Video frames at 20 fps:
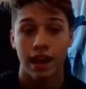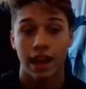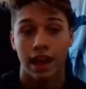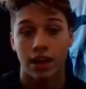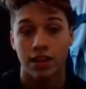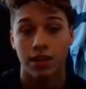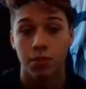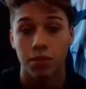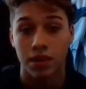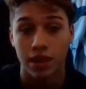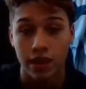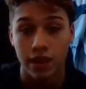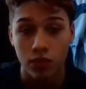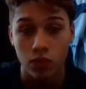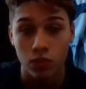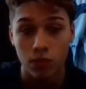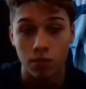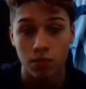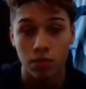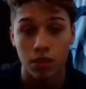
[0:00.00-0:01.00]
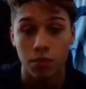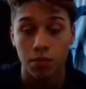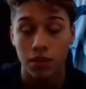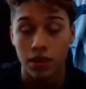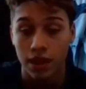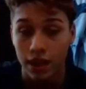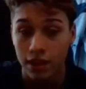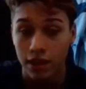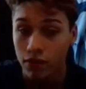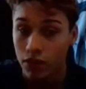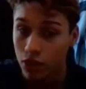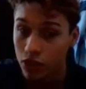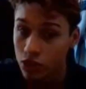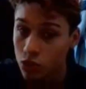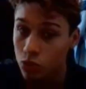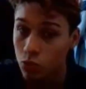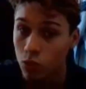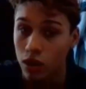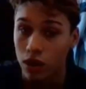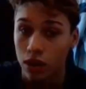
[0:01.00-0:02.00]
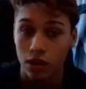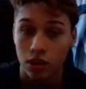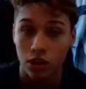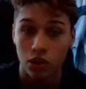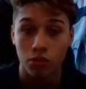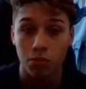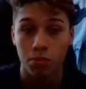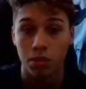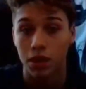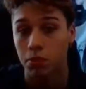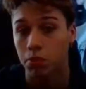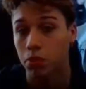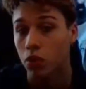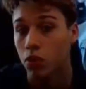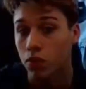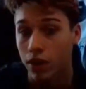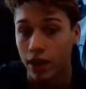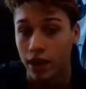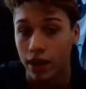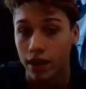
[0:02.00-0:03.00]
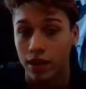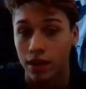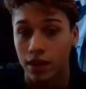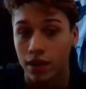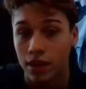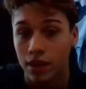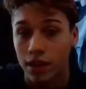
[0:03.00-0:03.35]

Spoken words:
Now, the believers were good people, right?